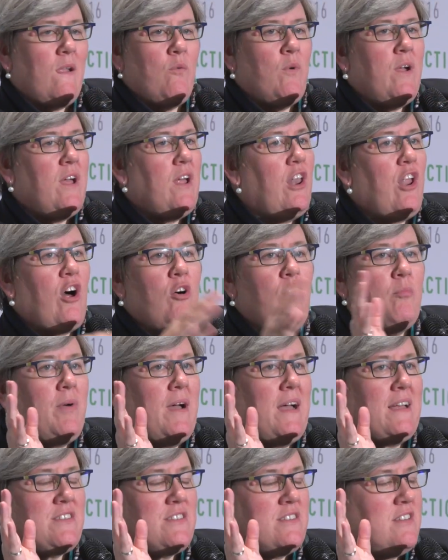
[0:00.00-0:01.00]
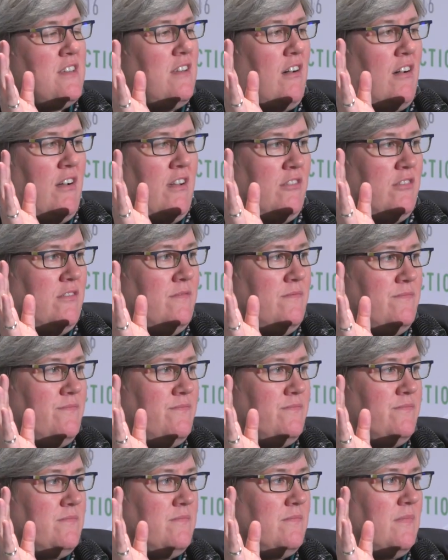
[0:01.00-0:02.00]
We are long past denial.
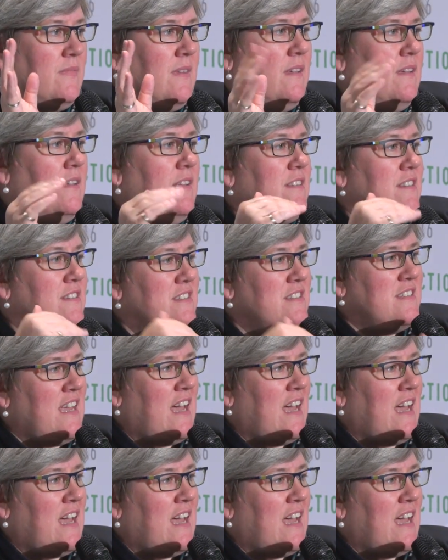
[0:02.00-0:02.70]
This